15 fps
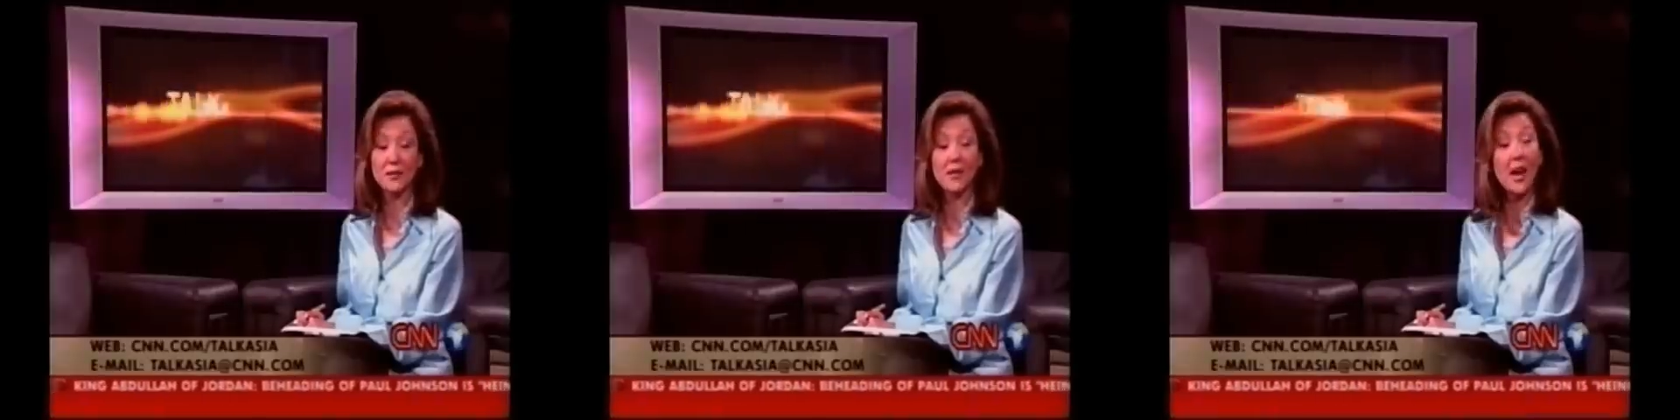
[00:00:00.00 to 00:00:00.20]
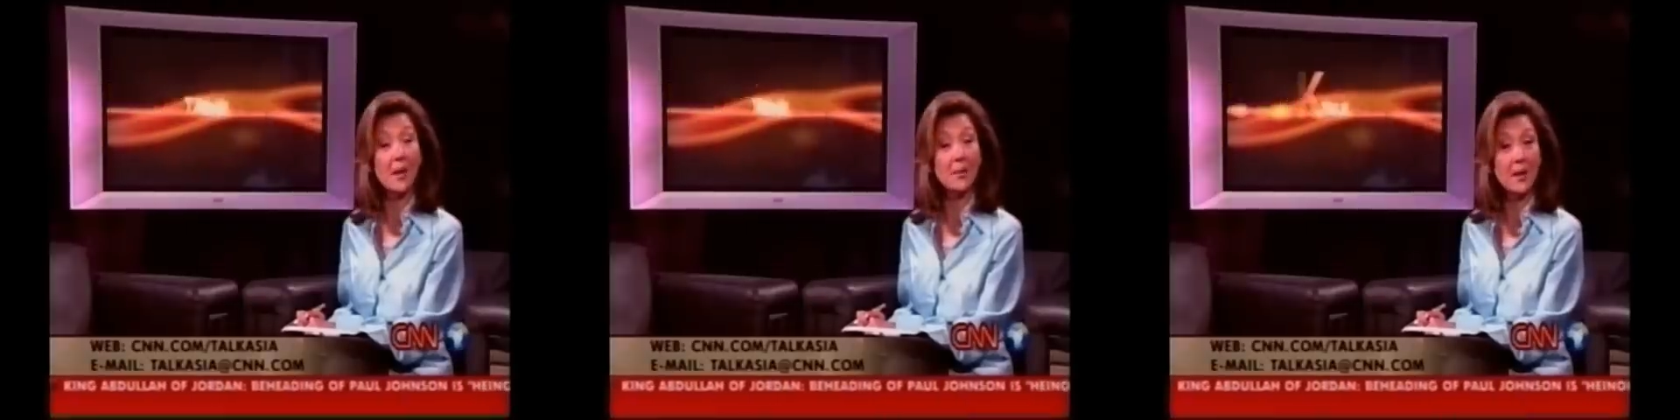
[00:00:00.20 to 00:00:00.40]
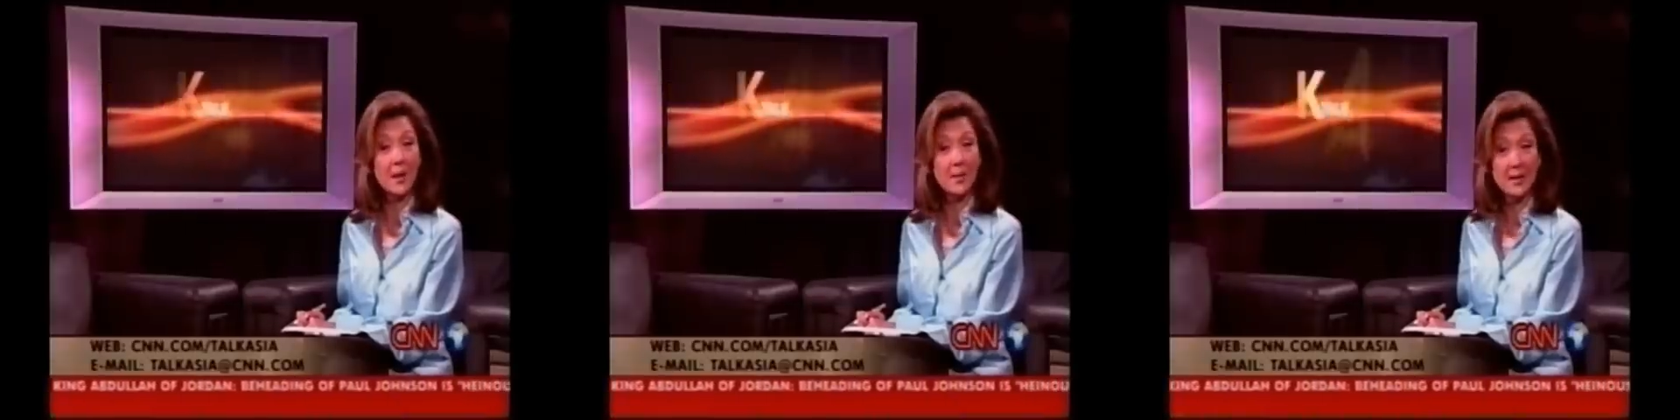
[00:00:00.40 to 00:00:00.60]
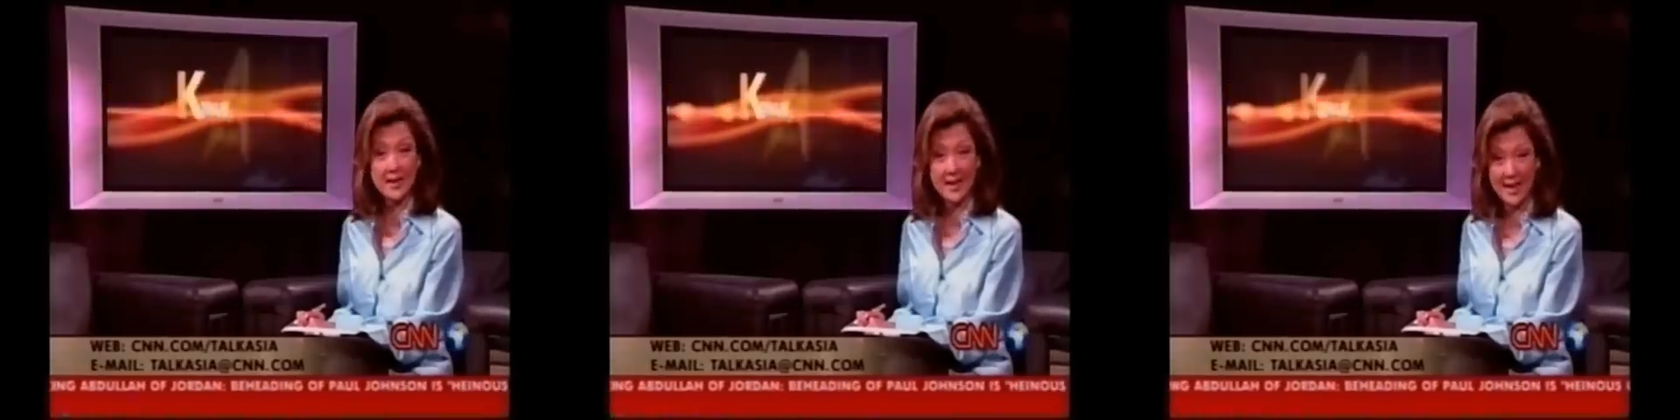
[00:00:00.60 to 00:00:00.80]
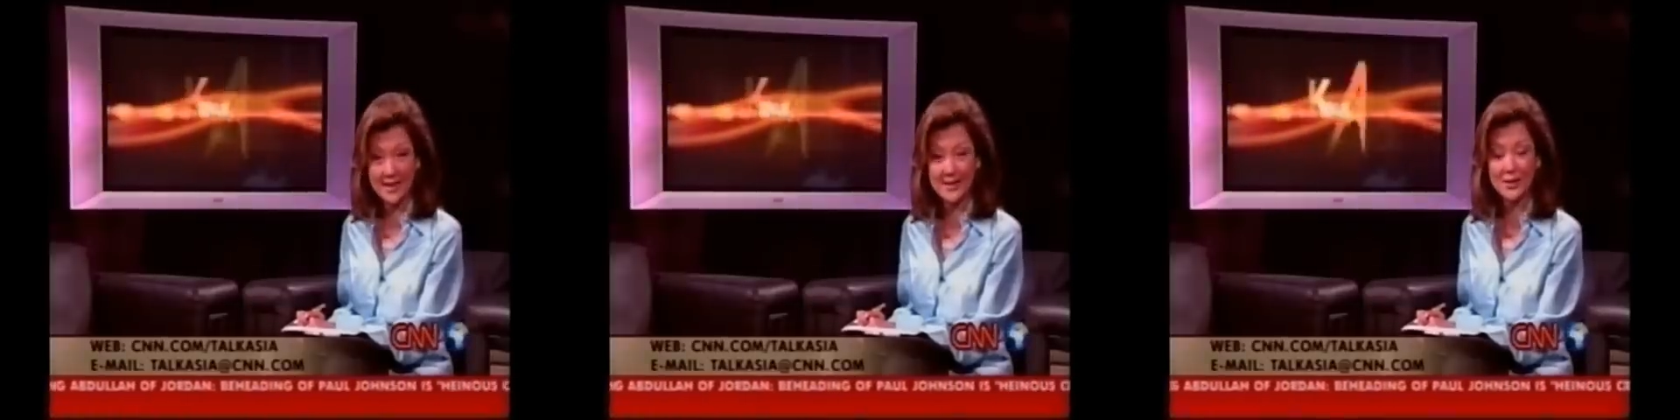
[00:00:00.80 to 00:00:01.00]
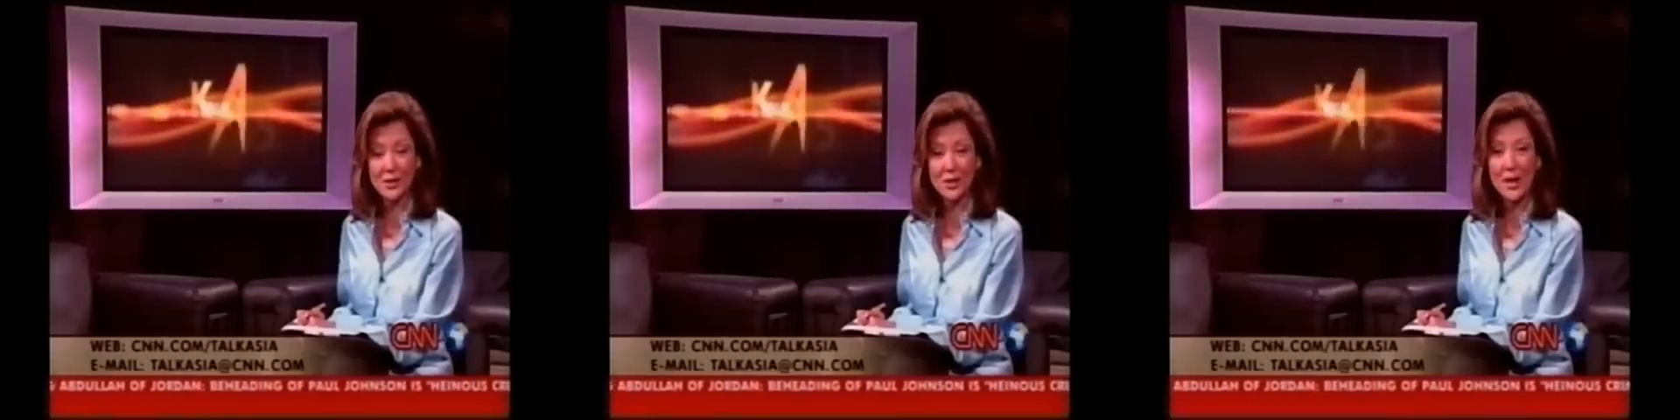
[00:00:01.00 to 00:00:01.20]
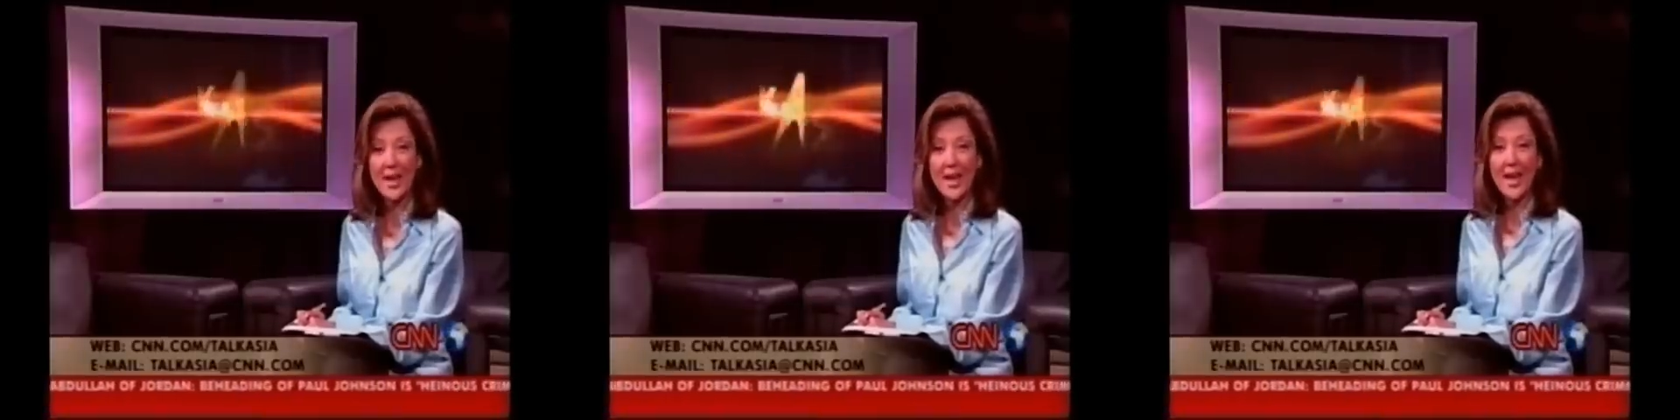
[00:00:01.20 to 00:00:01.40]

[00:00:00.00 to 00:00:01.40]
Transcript: for upcoming guests.